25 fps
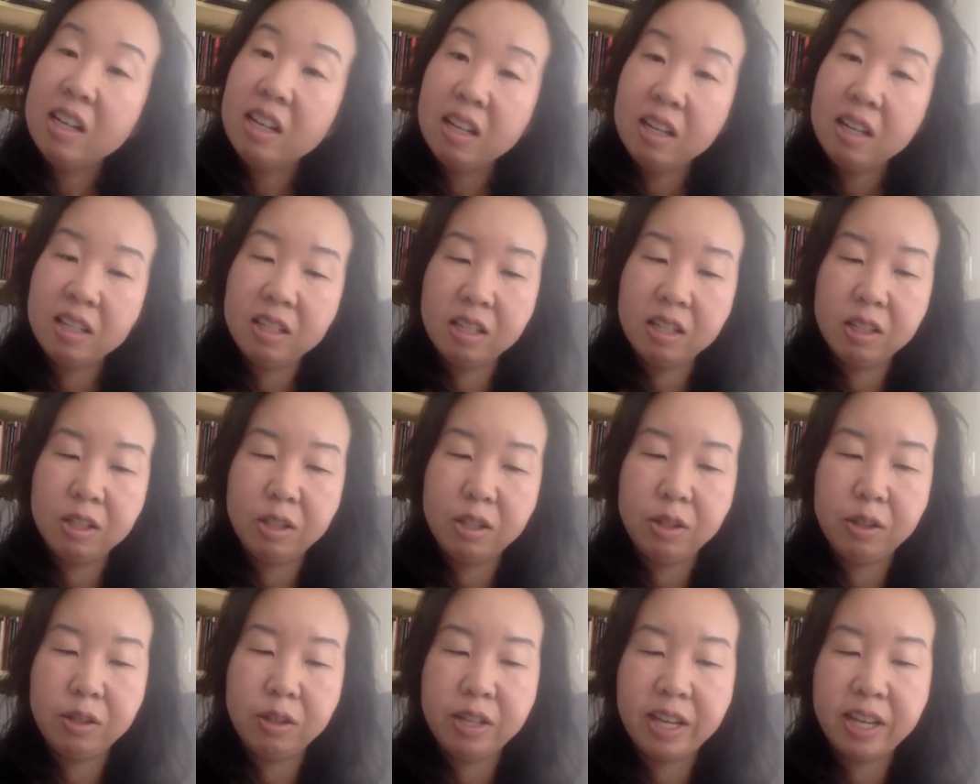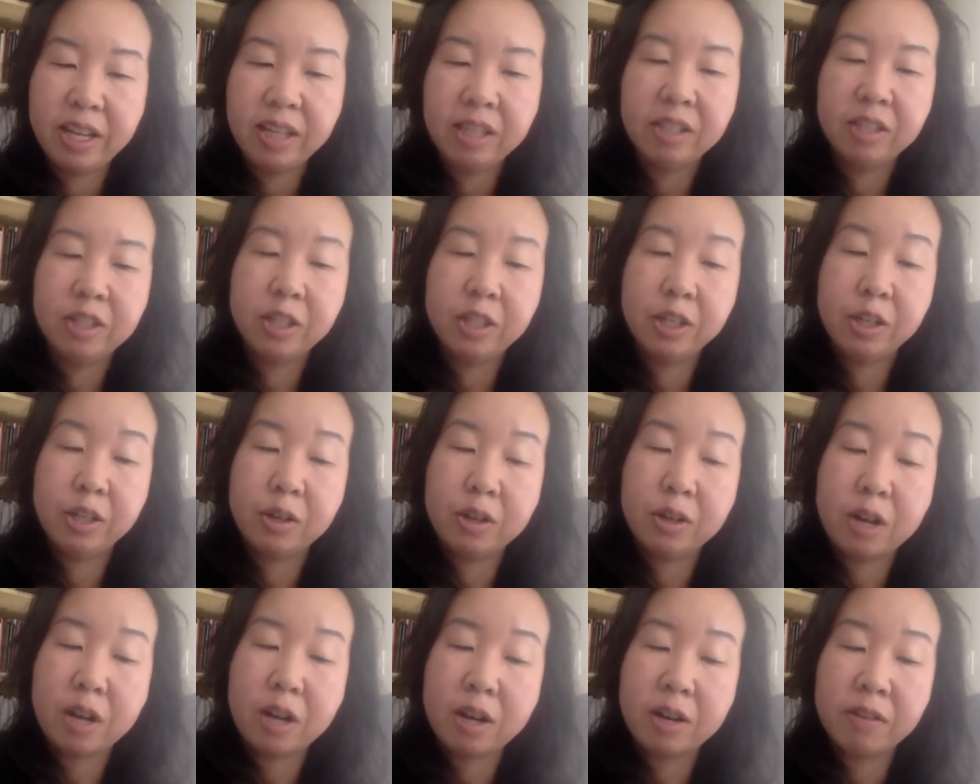Is it too late to go
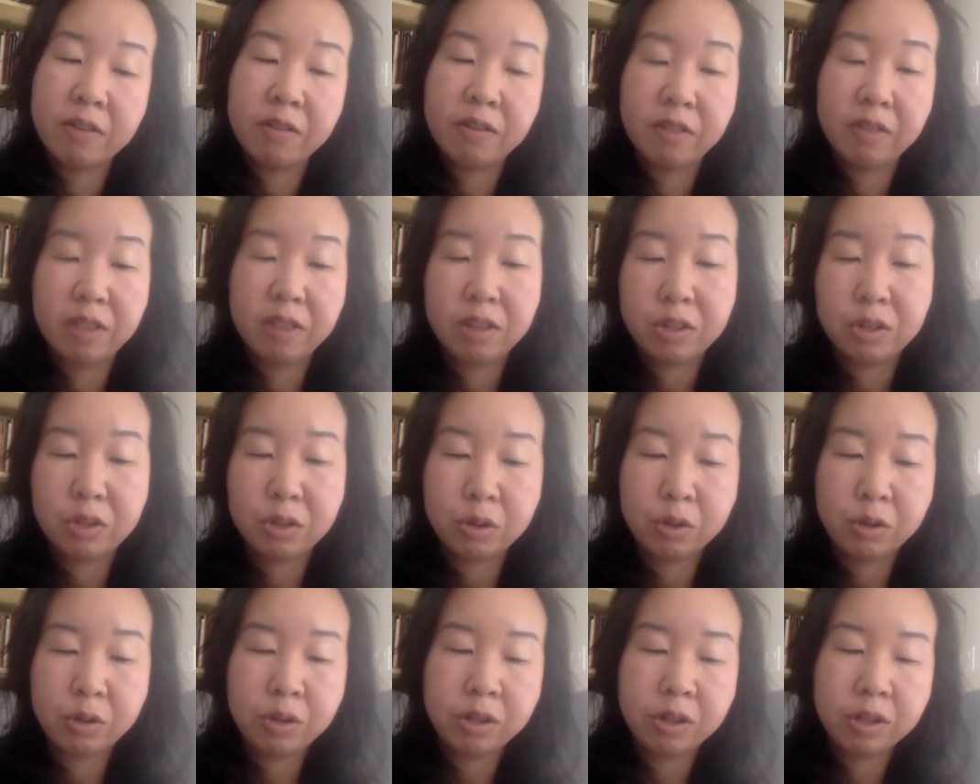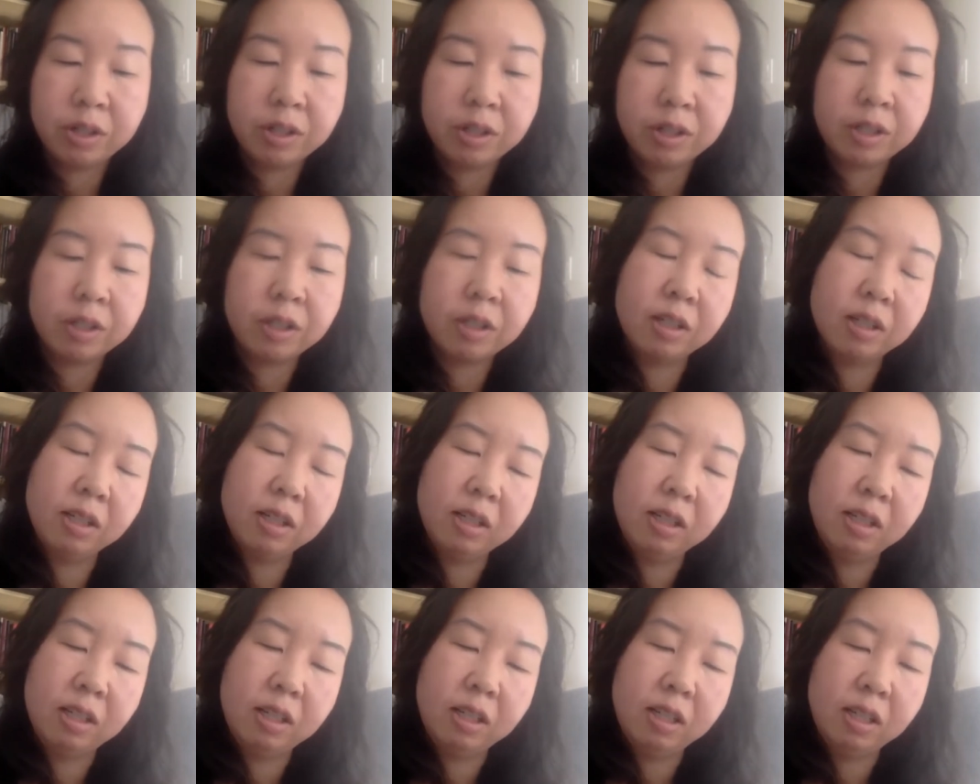off the shoulder?
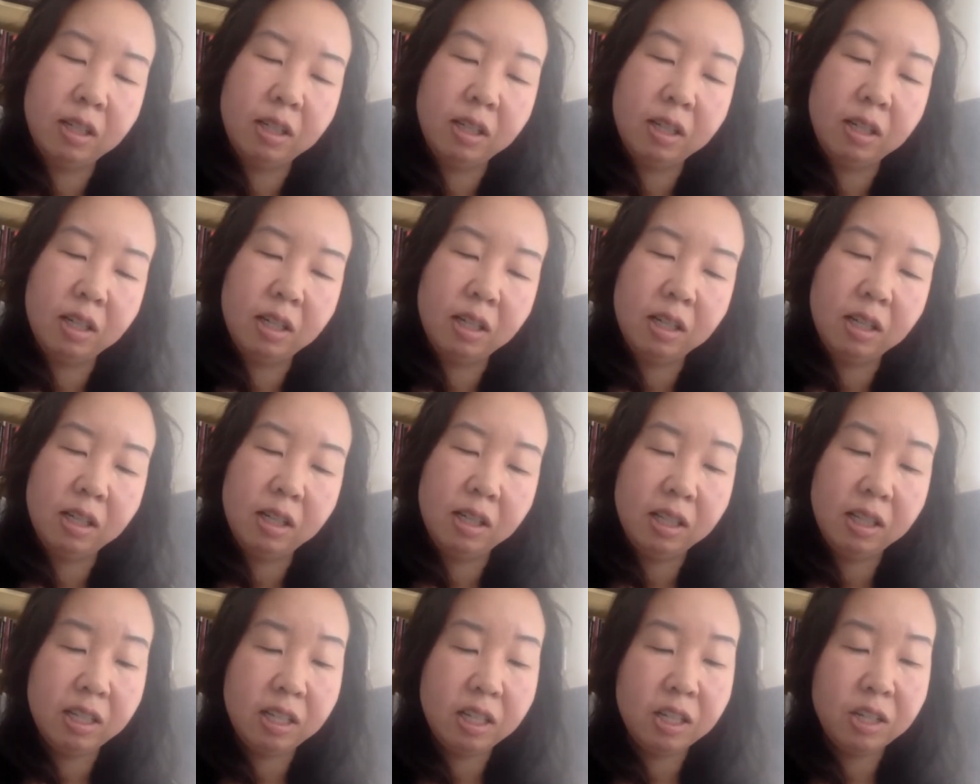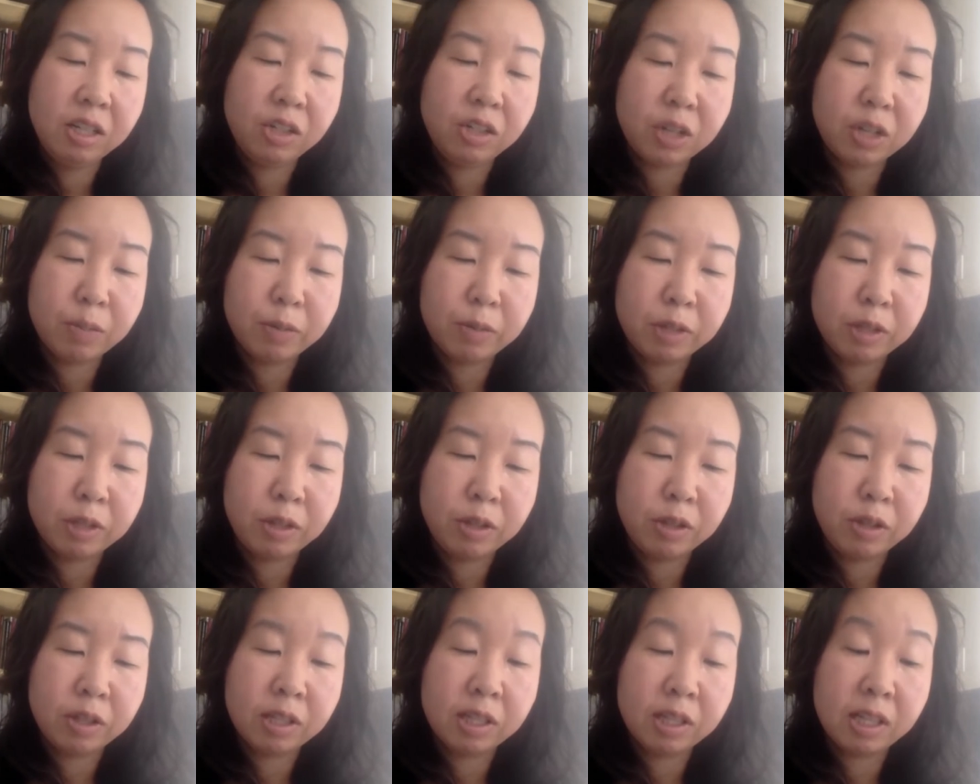Linen
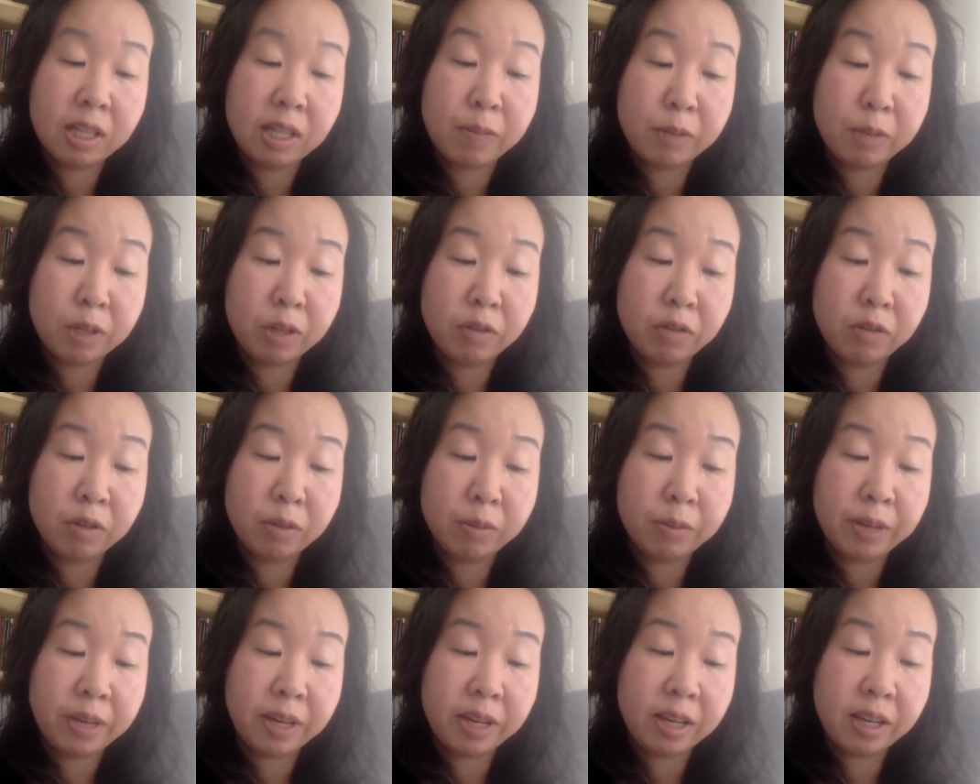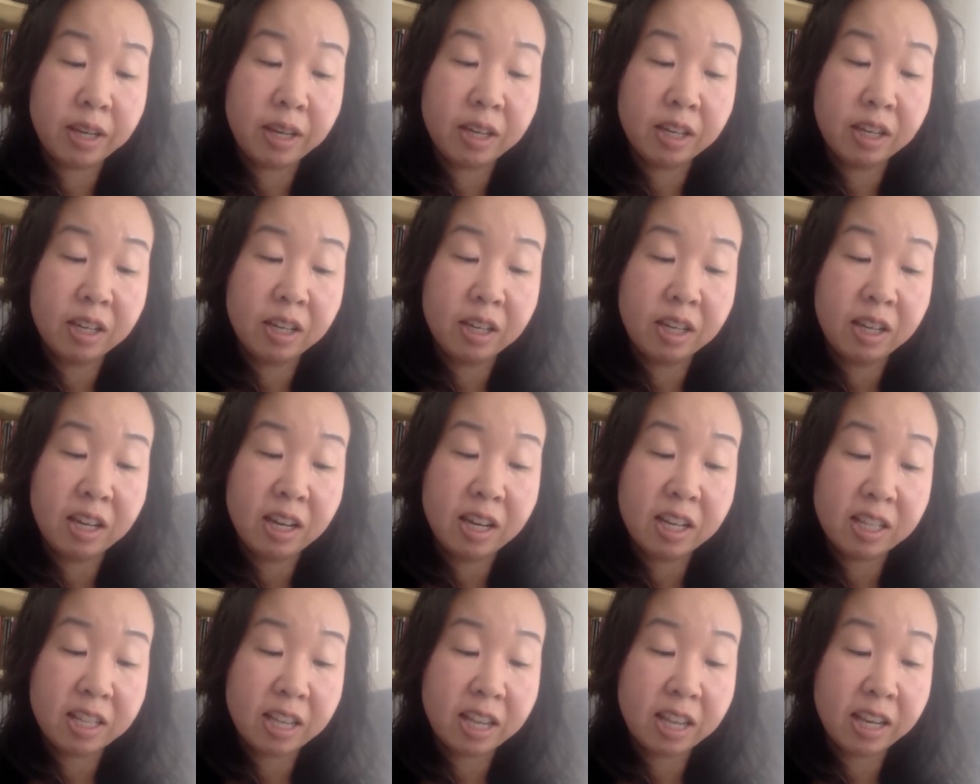jumpsuits leapt over me
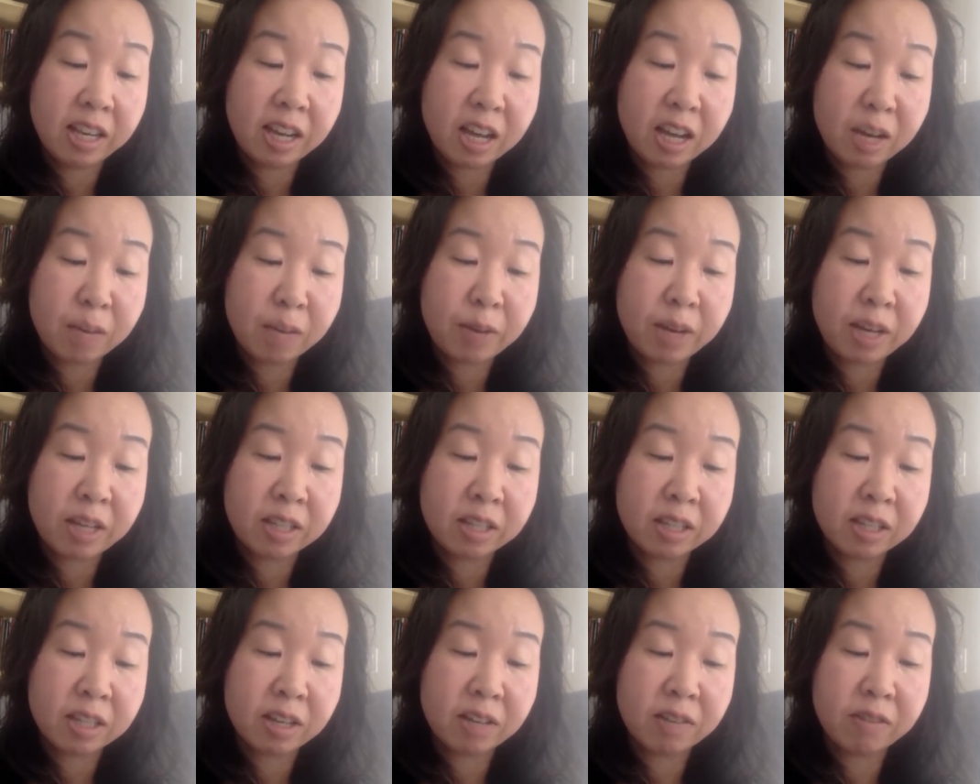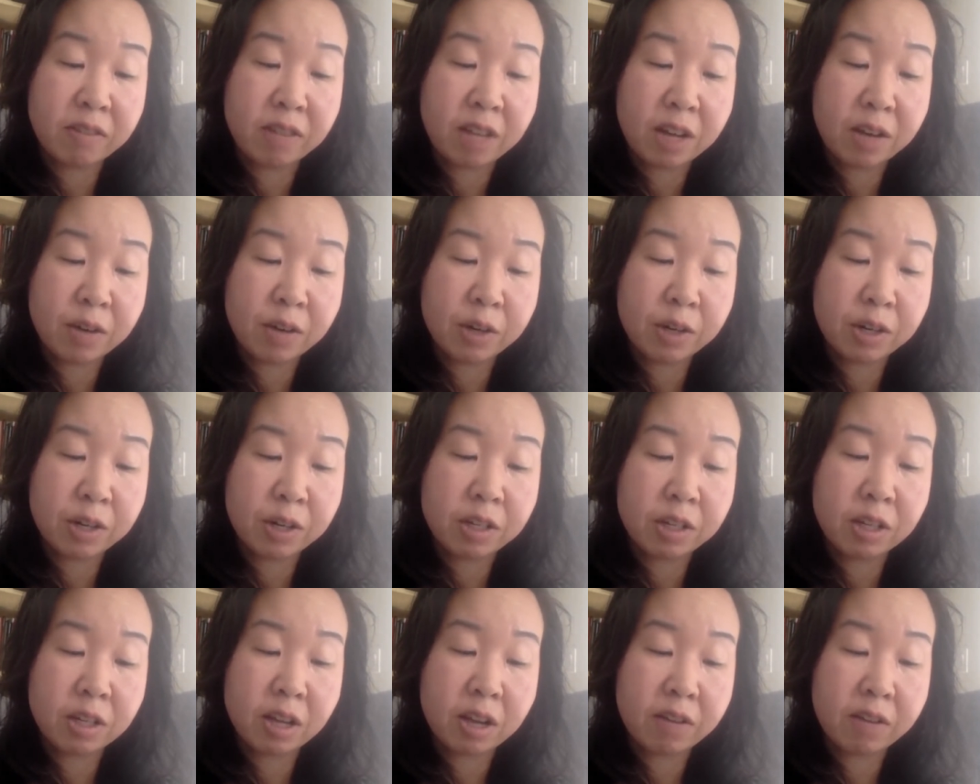as I cut pastel
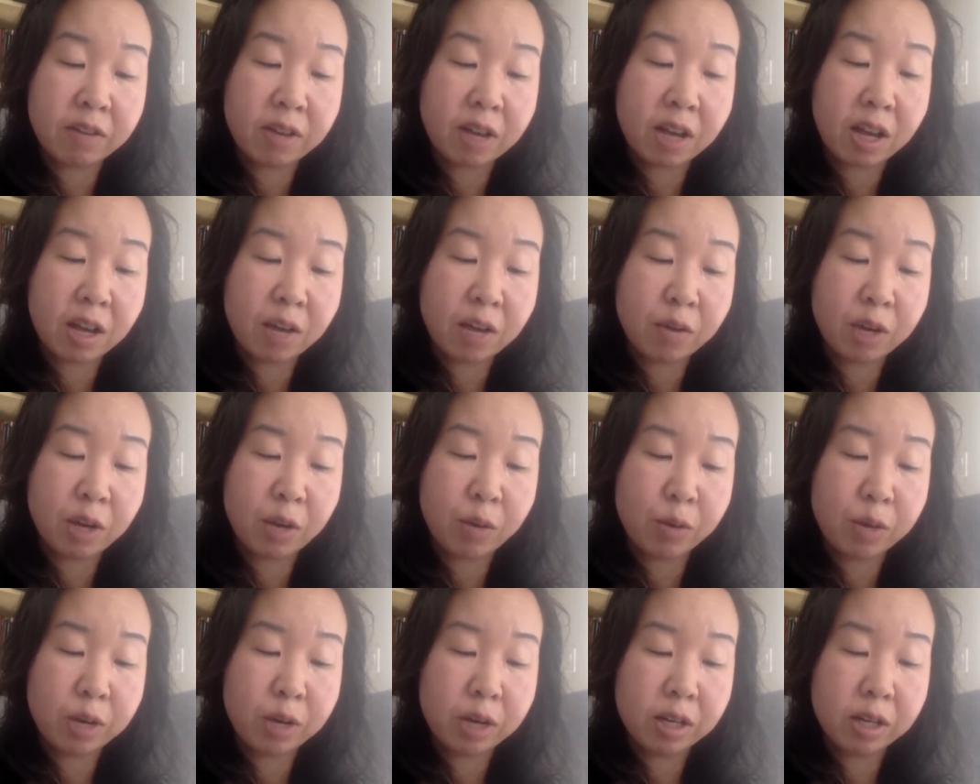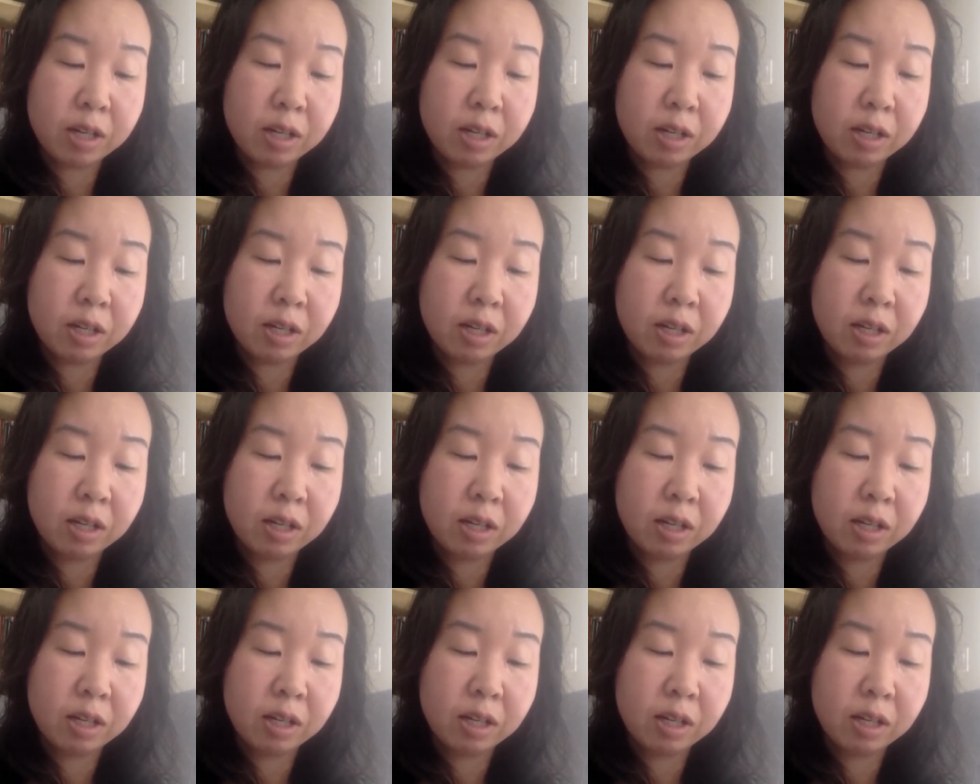flowers off Highway 1.